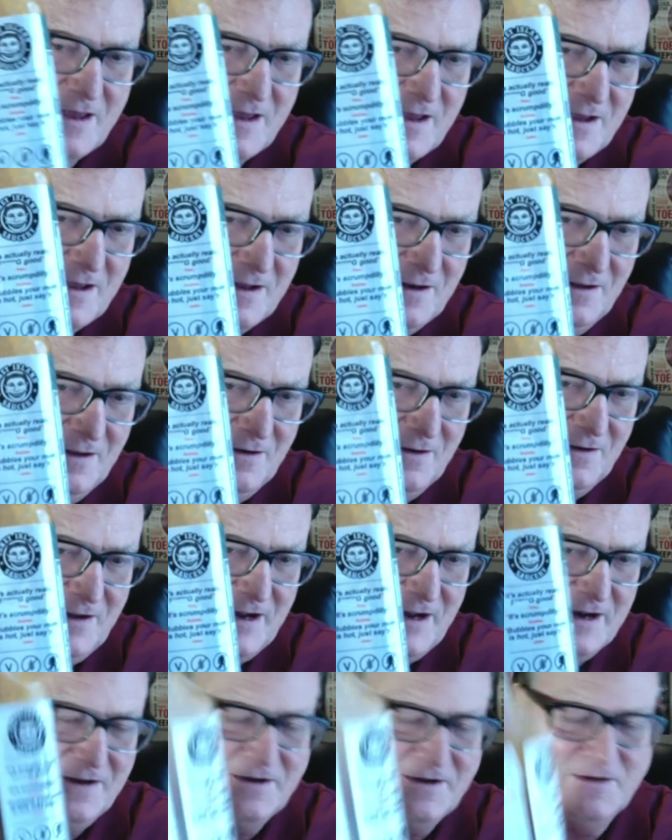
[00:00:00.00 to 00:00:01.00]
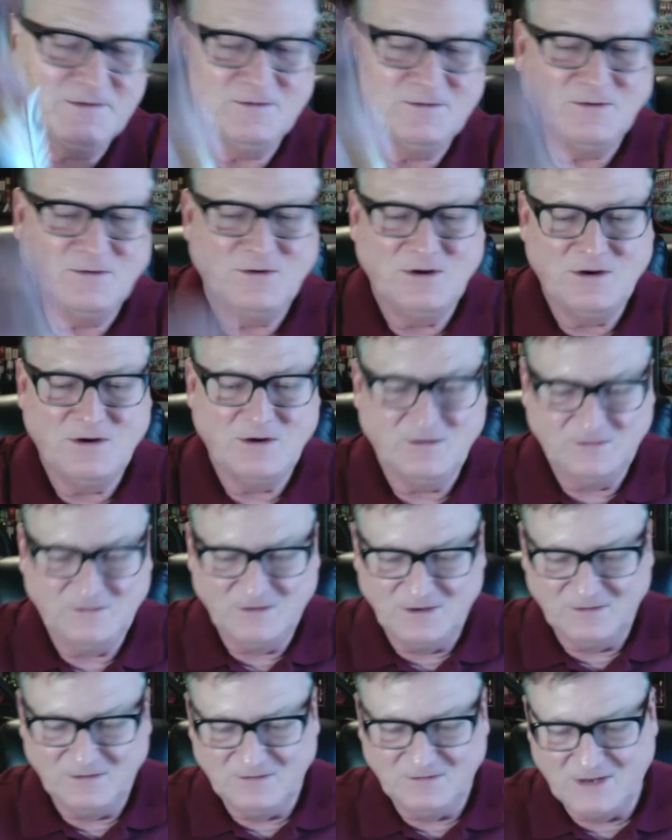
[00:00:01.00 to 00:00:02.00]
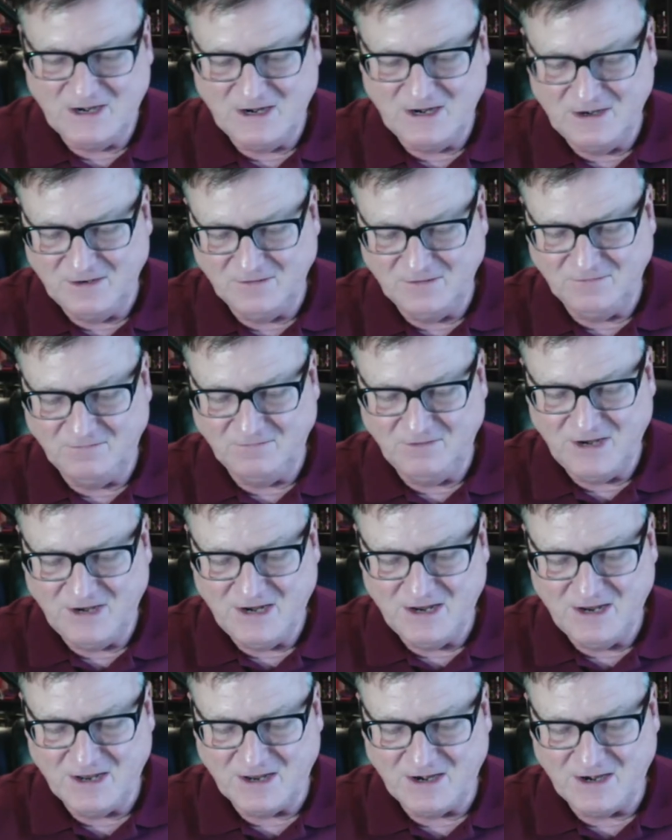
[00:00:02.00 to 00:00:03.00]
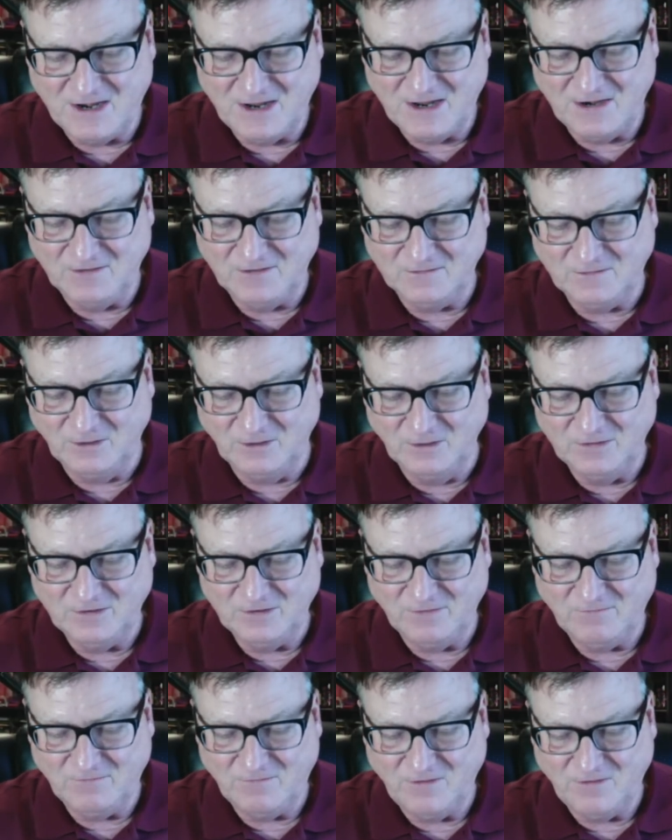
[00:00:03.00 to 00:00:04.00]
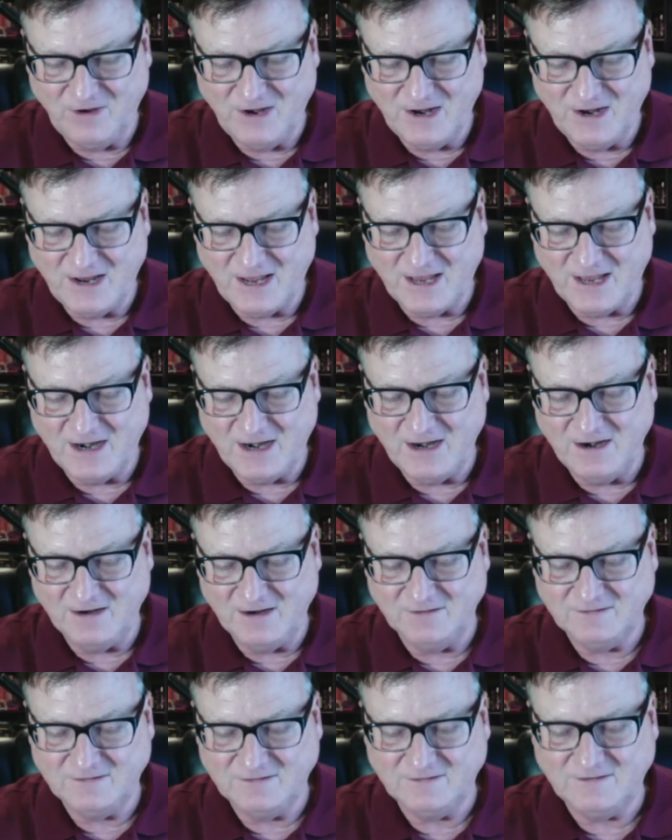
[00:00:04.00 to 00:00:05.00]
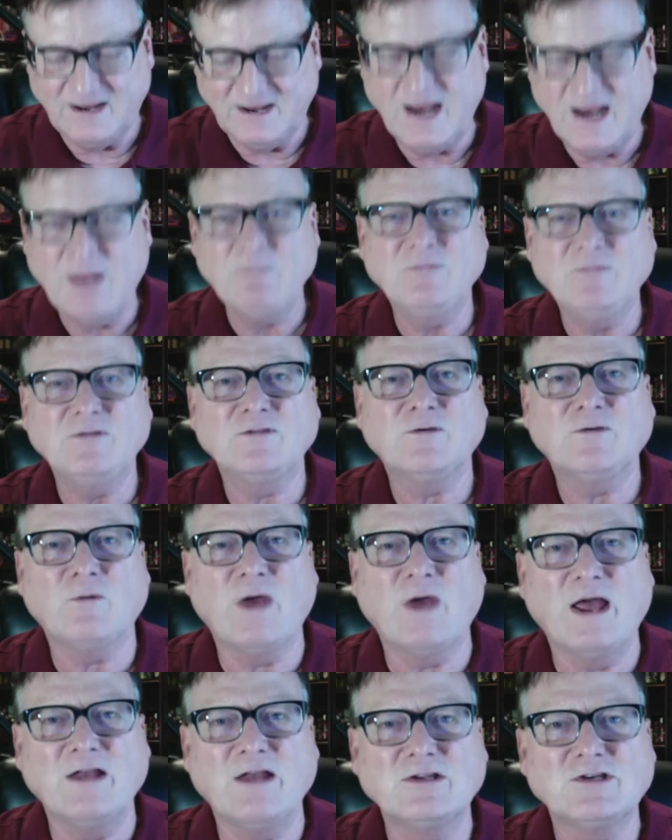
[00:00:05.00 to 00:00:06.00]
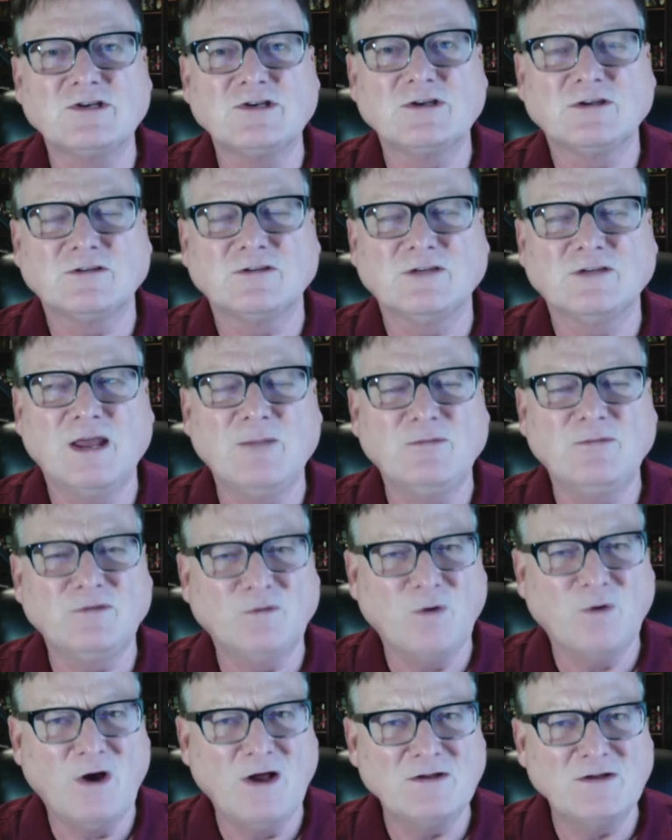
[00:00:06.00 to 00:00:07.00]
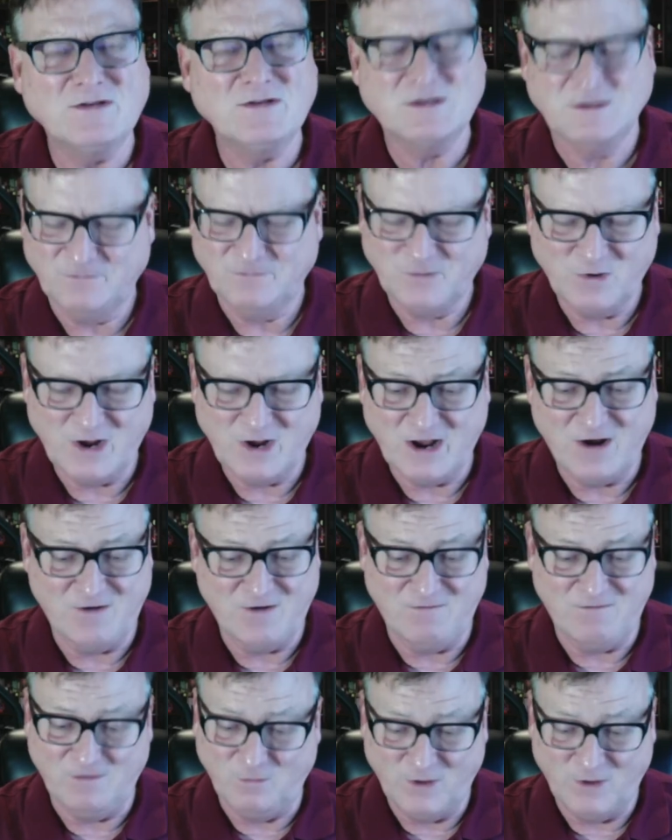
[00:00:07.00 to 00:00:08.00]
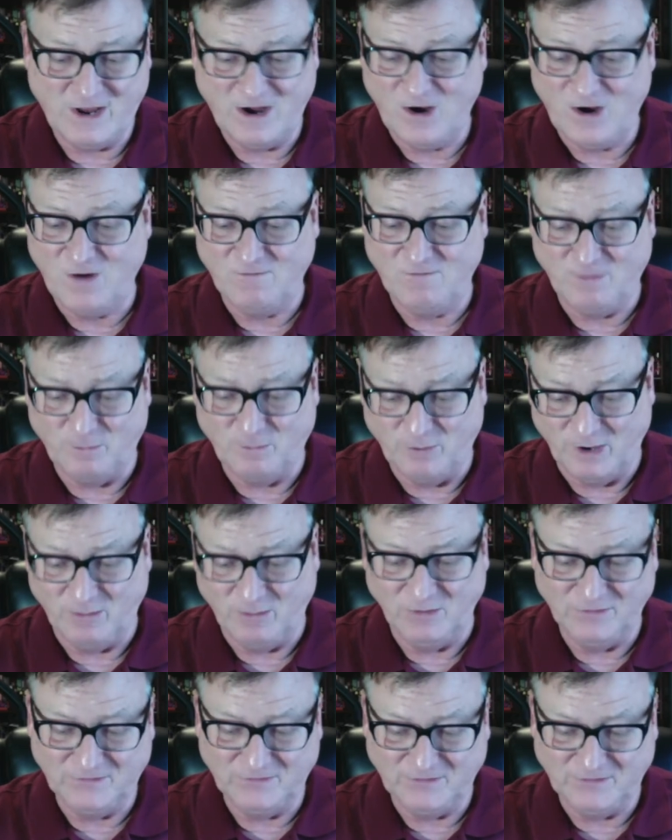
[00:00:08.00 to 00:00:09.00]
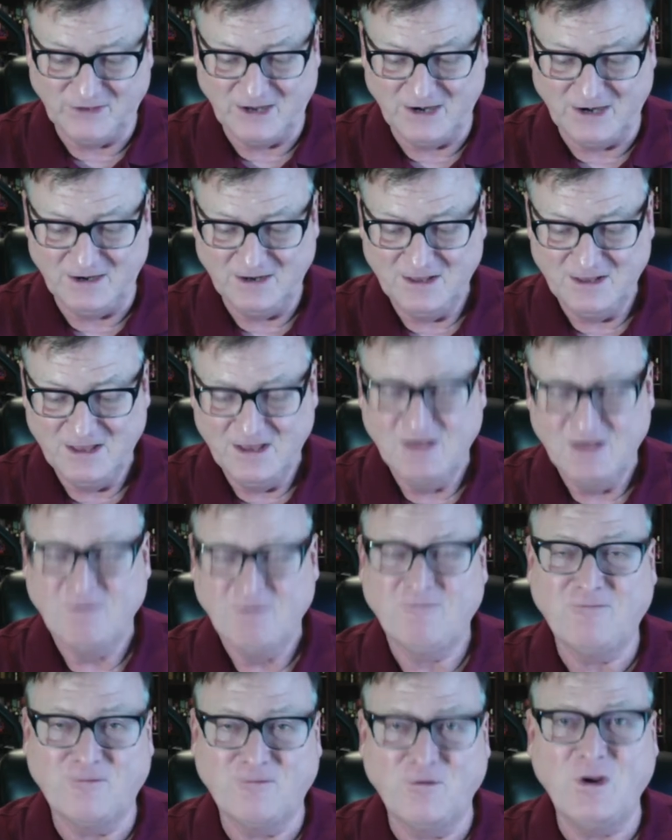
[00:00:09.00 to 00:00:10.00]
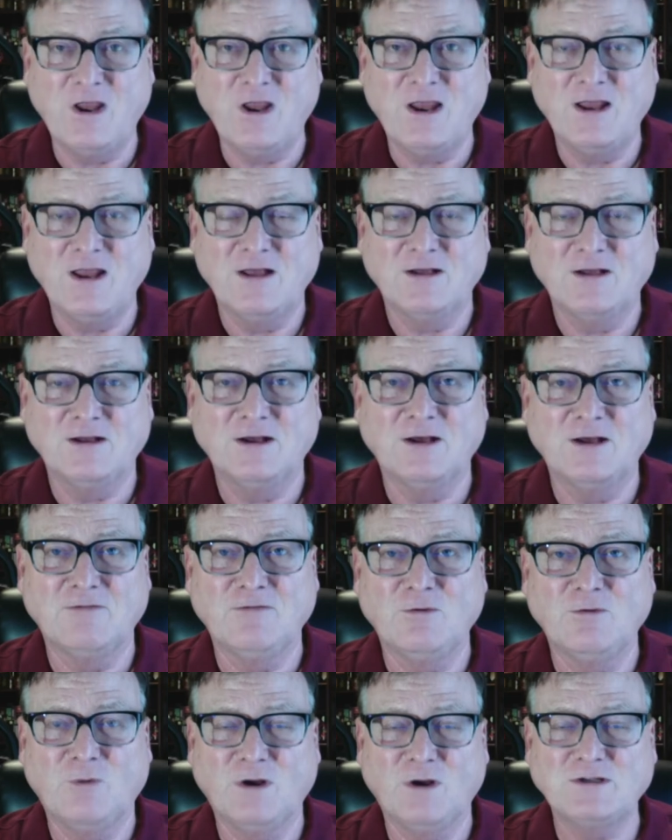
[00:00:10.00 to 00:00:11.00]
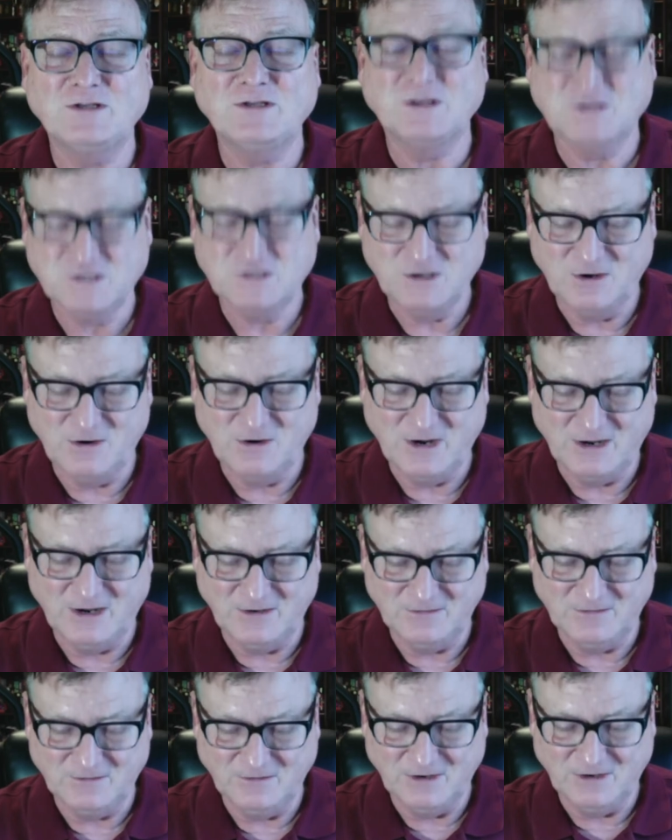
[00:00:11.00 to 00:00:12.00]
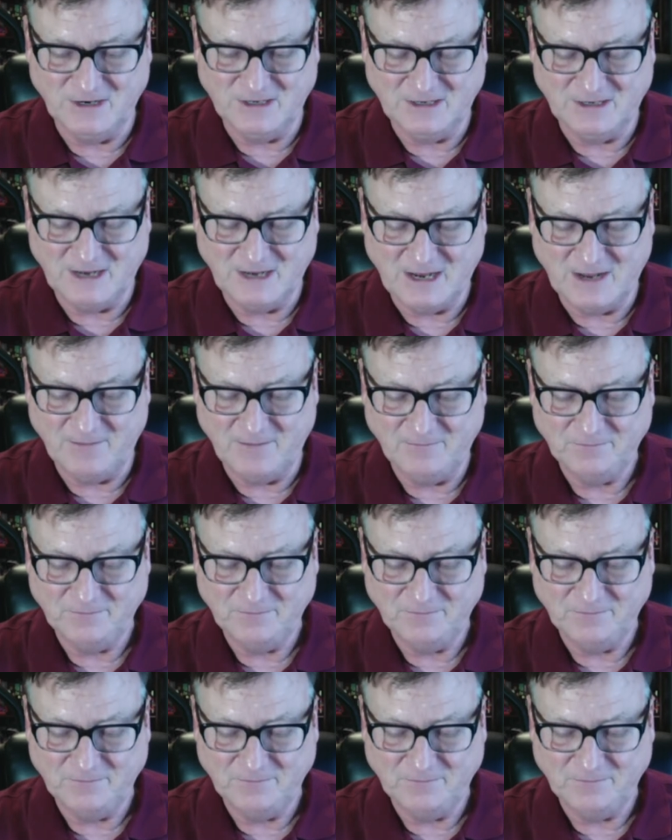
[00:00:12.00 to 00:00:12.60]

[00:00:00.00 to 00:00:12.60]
little icons on here. It says that it is vegan, it is gluten-free, and it is Sam Squatch, or however Bubbles said it, free. If you watch the show, I guess you'll get that.